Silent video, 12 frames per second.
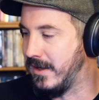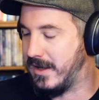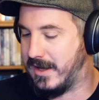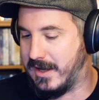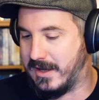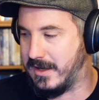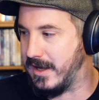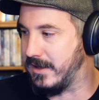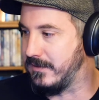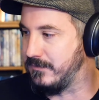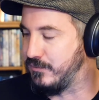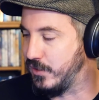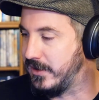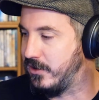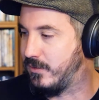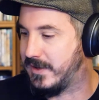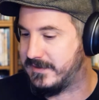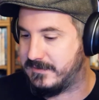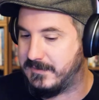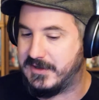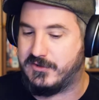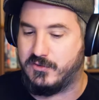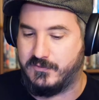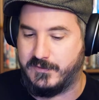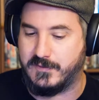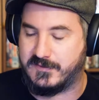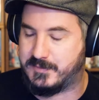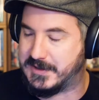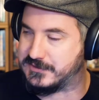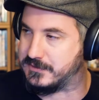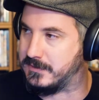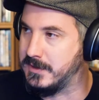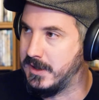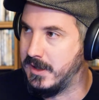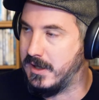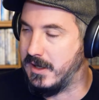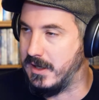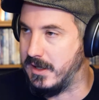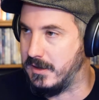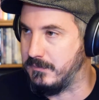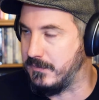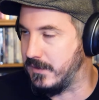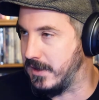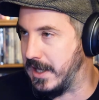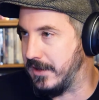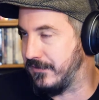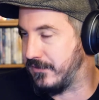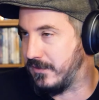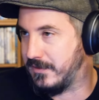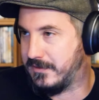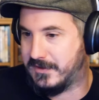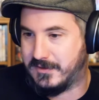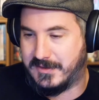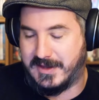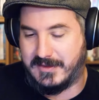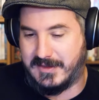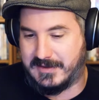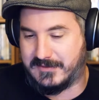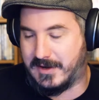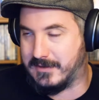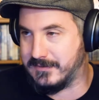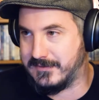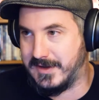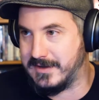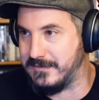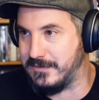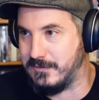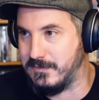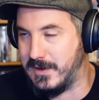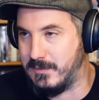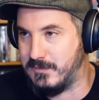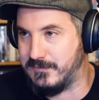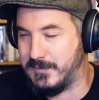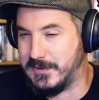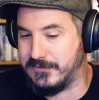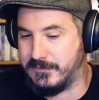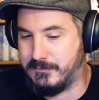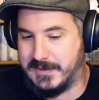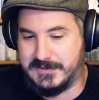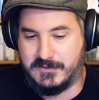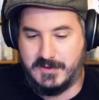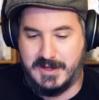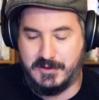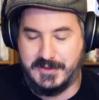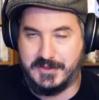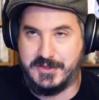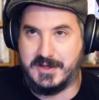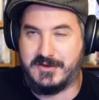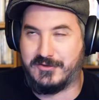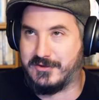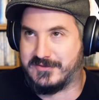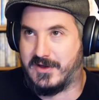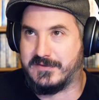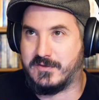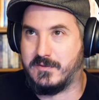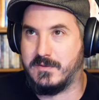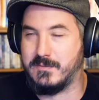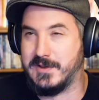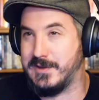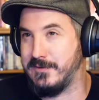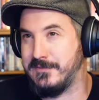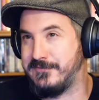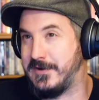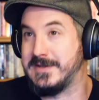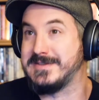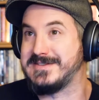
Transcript: And bring you in to make you feel special. And so that's outside of the realm of mental health. I think there's also a little fun